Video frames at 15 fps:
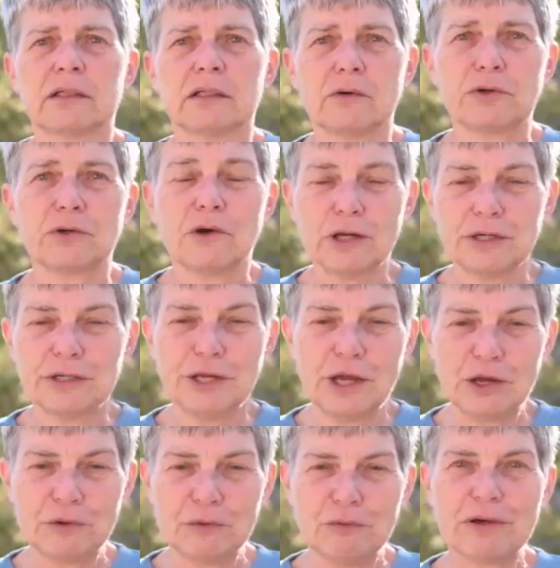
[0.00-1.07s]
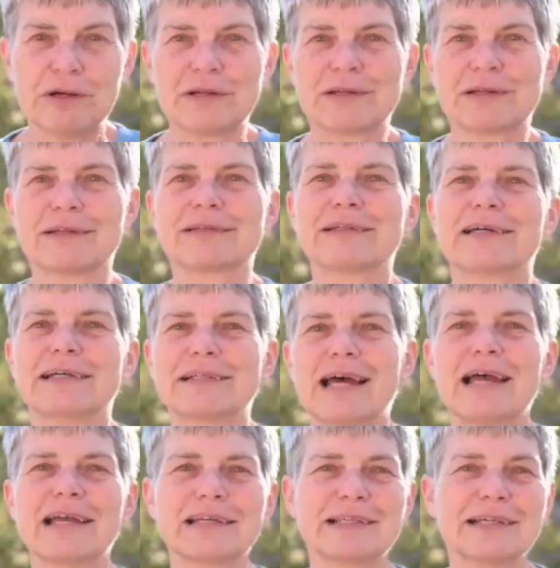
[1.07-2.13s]
Now you all know that
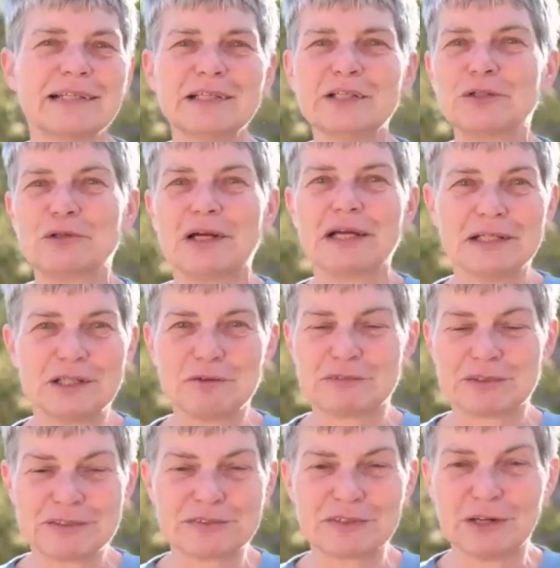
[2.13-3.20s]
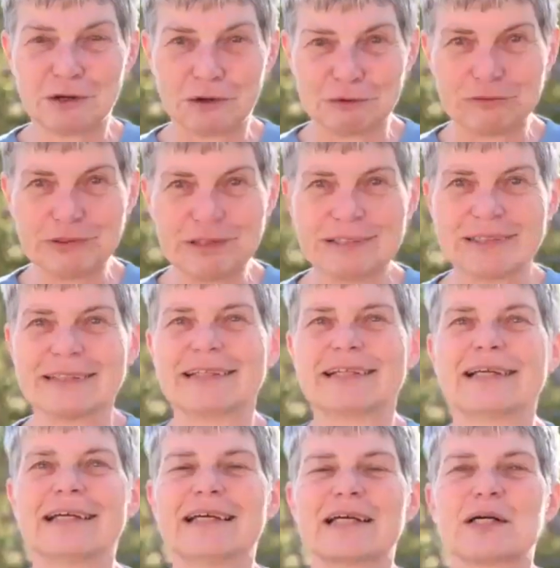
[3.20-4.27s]
I didn't do any of this alone.
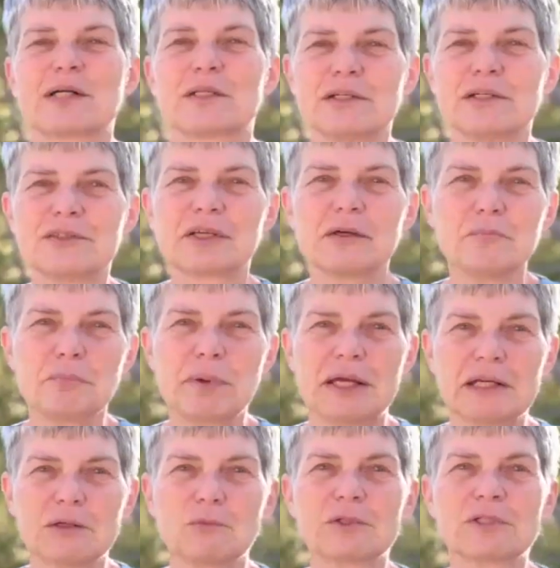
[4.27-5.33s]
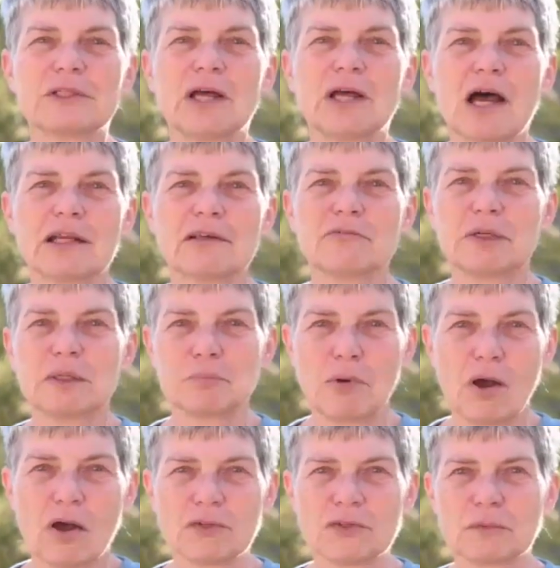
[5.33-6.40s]
This campaign would not have been
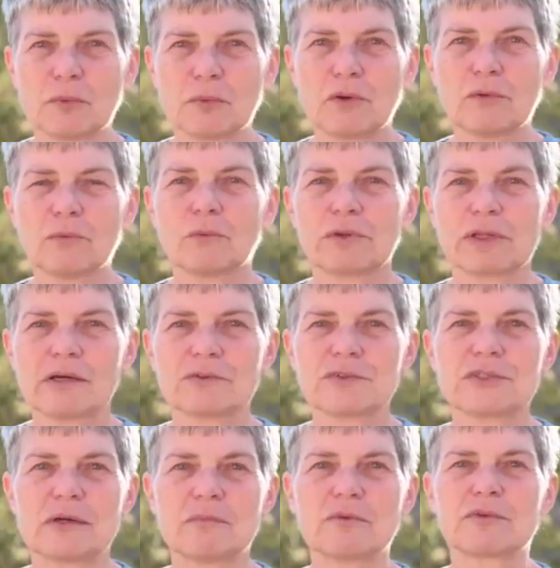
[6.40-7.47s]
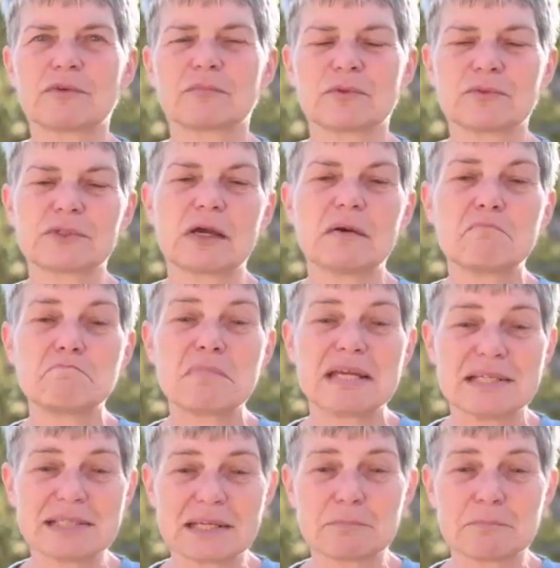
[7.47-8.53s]
possible without some of the most
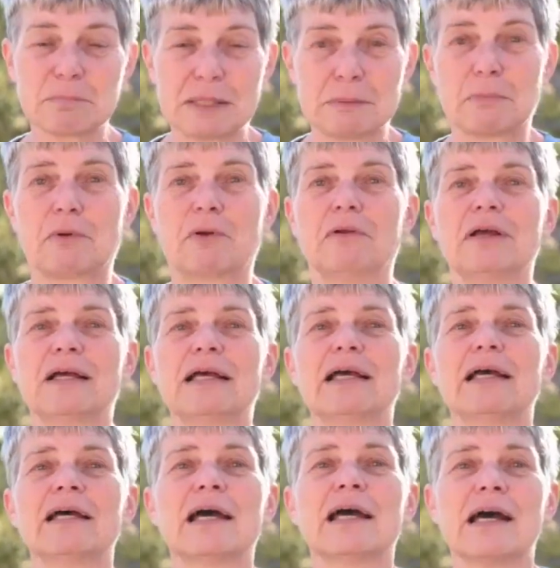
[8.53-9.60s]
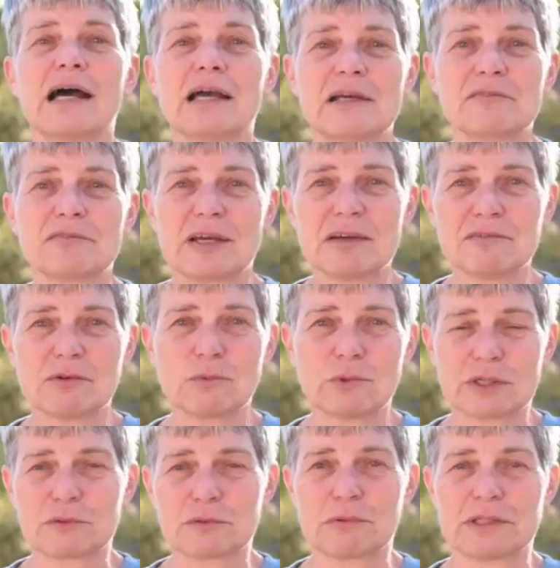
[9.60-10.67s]
amazing people I have ever
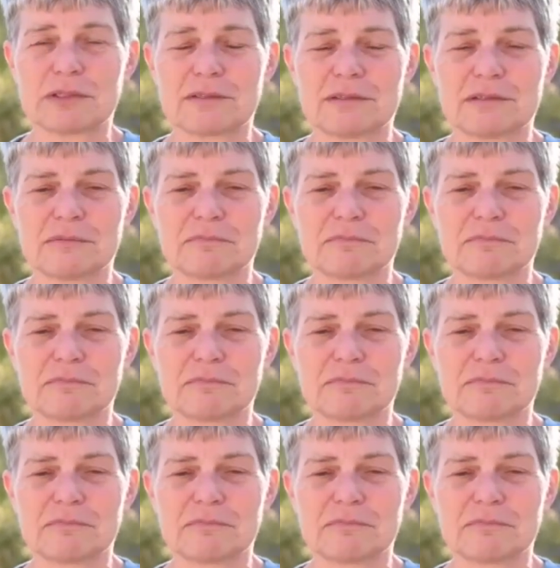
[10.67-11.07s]
worked with.